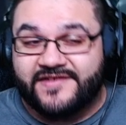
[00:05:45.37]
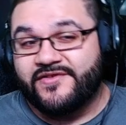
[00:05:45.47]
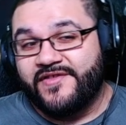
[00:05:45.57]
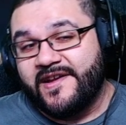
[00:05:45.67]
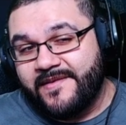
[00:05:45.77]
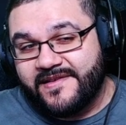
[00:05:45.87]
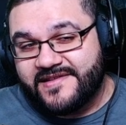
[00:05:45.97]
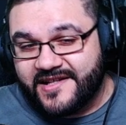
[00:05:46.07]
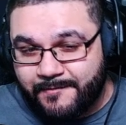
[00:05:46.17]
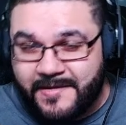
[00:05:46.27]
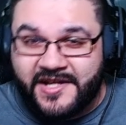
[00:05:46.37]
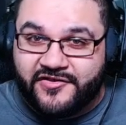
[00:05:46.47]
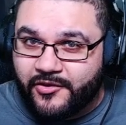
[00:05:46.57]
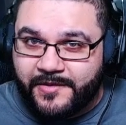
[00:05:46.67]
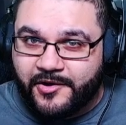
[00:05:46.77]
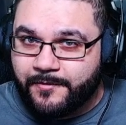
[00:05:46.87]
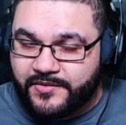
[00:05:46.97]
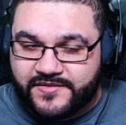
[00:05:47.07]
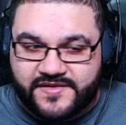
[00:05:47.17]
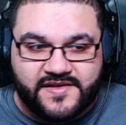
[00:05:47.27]
So think of it as like a mini turn meter
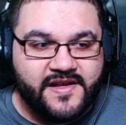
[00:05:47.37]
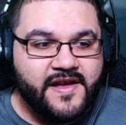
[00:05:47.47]
boost.